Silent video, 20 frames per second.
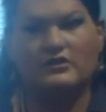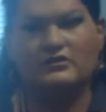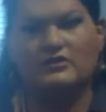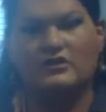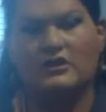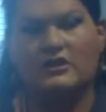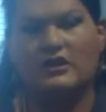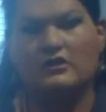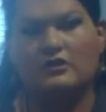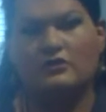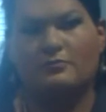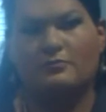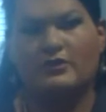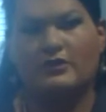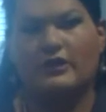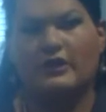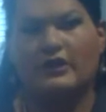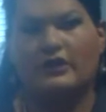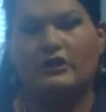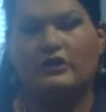get into that a little
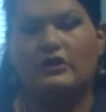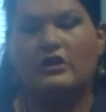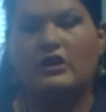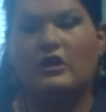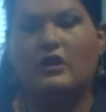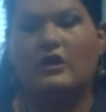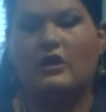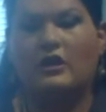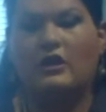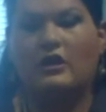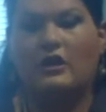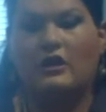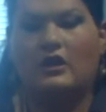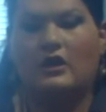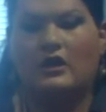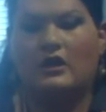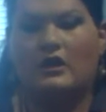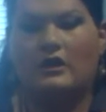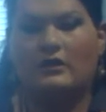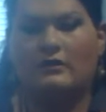bit later.
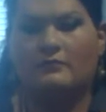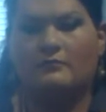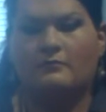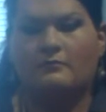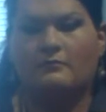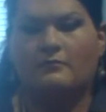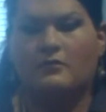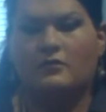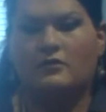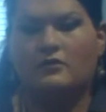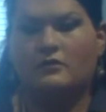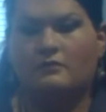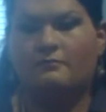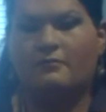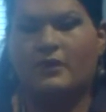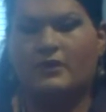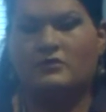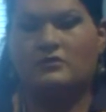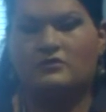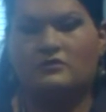
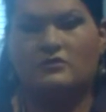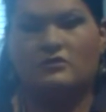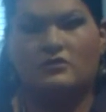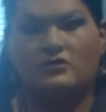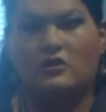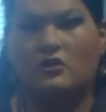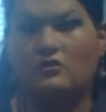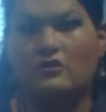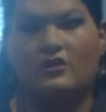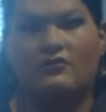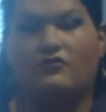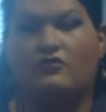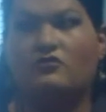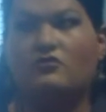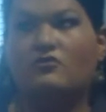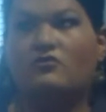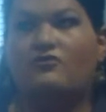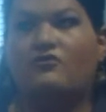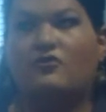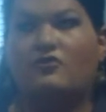But, if you
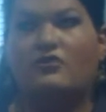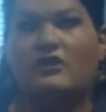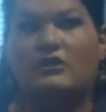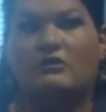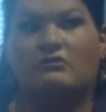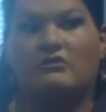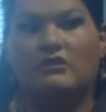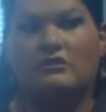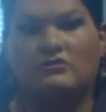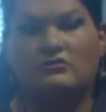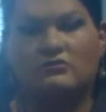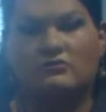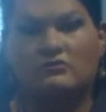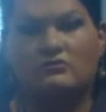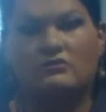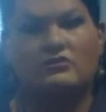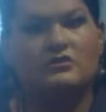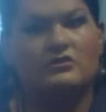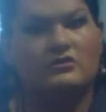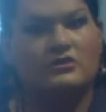do feel that you need
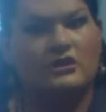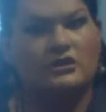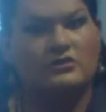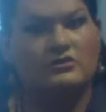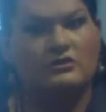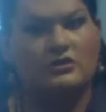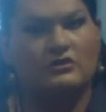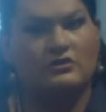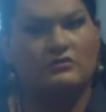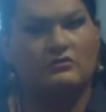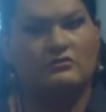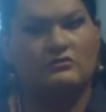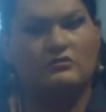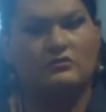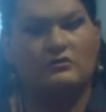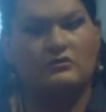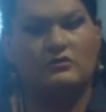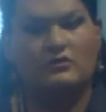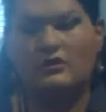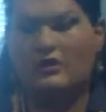to, set a circle.
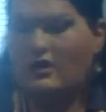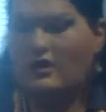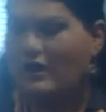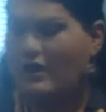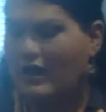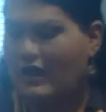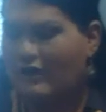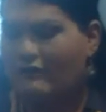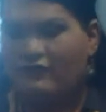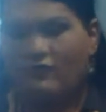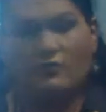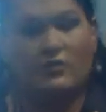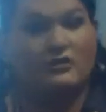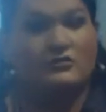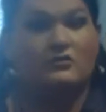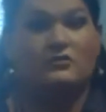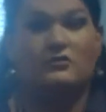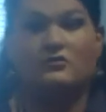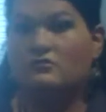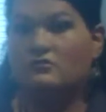I, for
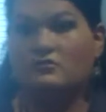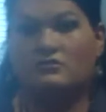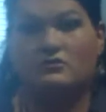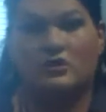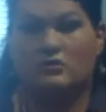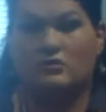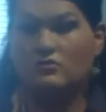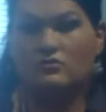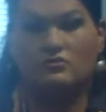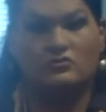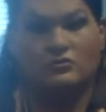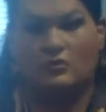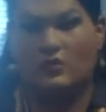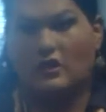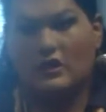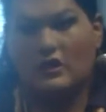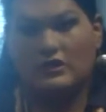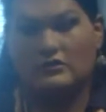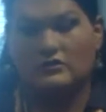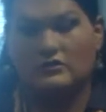one, don't use
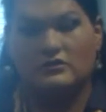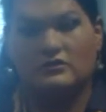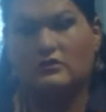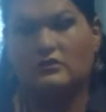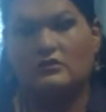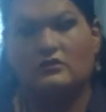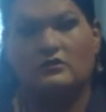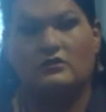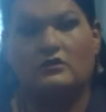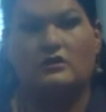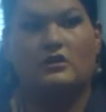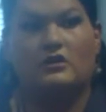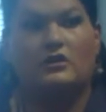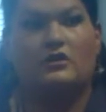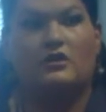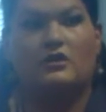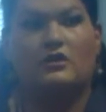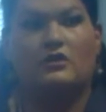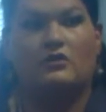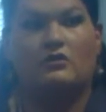wands.
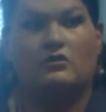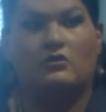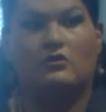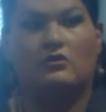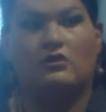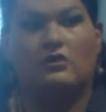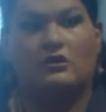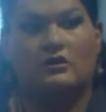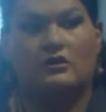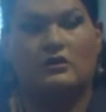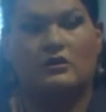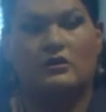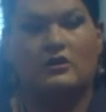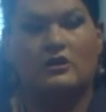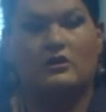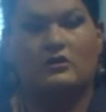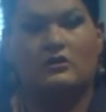Or,